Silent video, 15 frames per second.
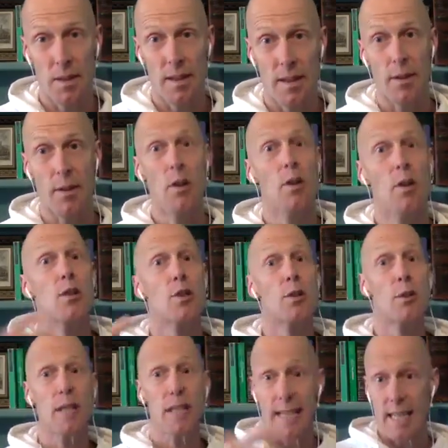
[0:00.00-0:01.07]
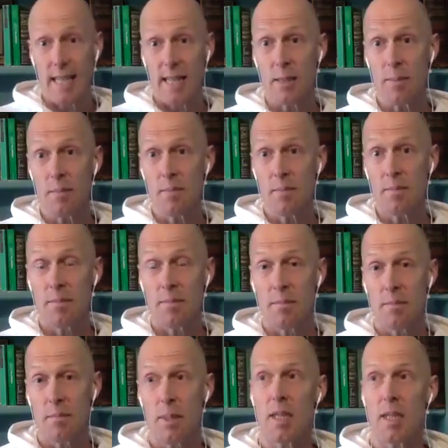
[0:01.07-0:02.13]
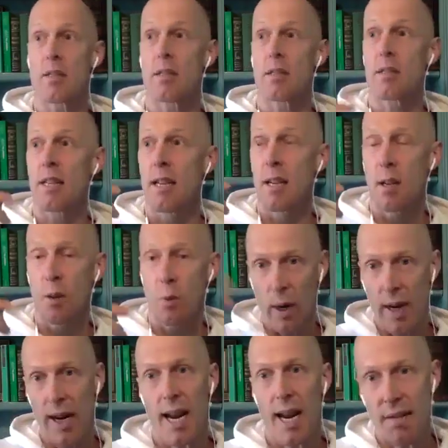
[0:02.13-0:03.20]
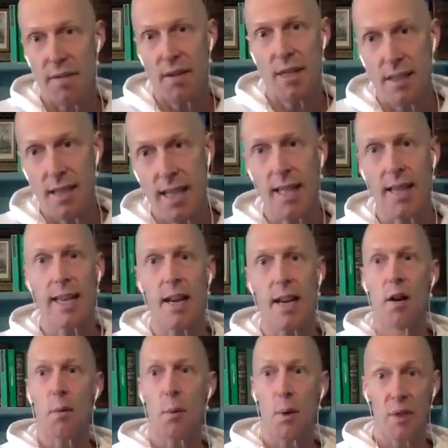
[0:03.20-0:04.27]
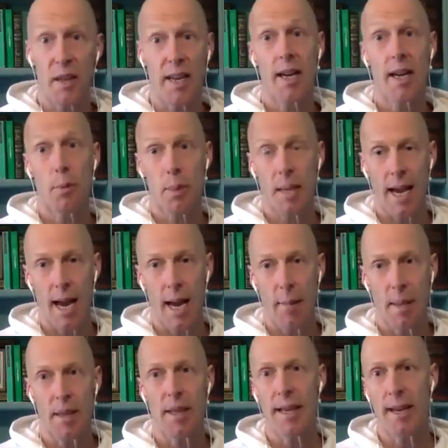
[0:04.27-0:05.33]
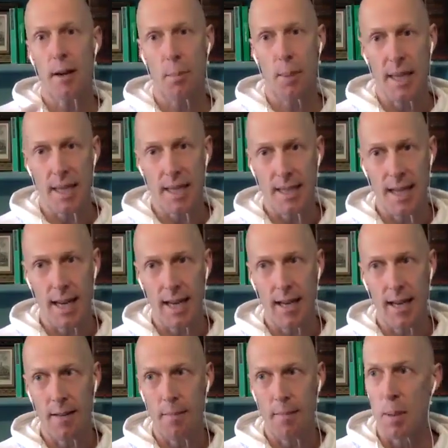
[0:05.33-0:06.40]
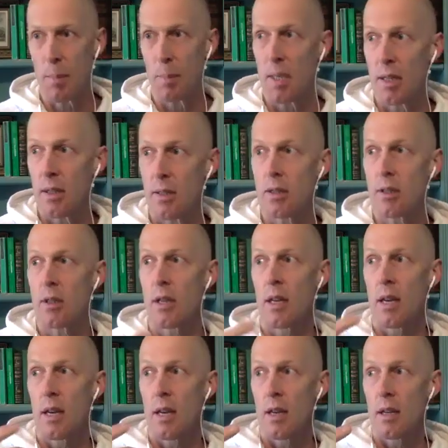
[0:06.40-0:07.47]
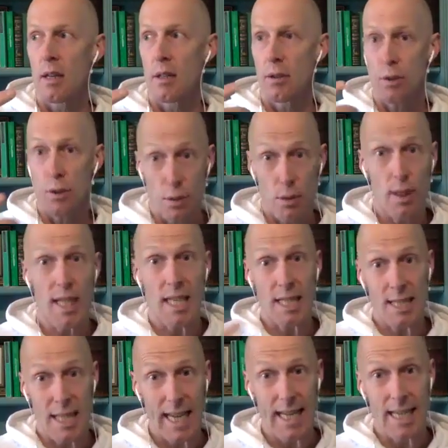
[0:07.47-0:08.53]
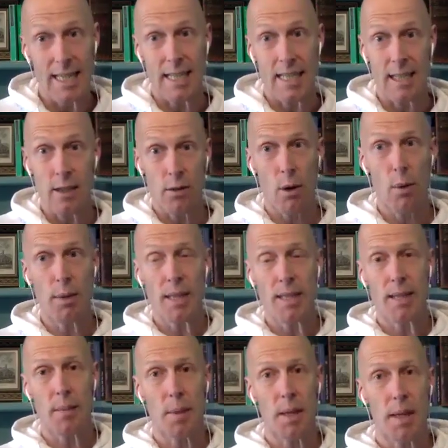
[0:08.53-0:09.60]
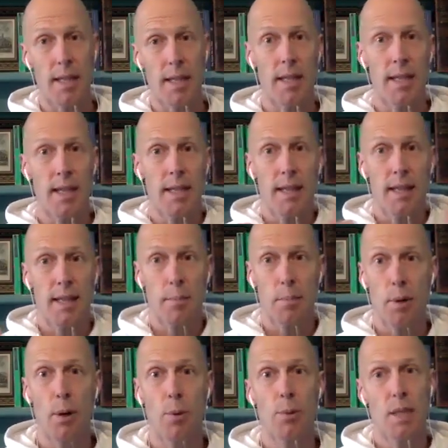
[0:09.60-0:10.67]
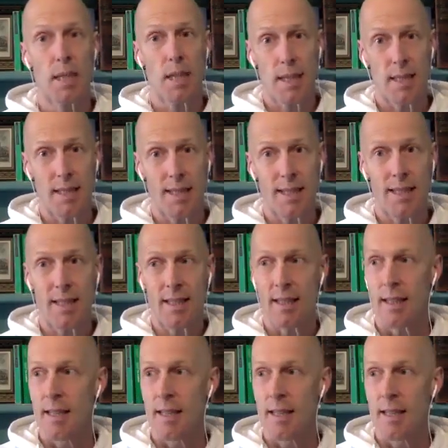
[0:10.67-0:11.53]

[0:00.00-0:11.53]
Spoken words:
Now, not because you need them, because when I have this thing, then I'll be happy, then I'll be content, but because you're truly content in growing something, in the process, in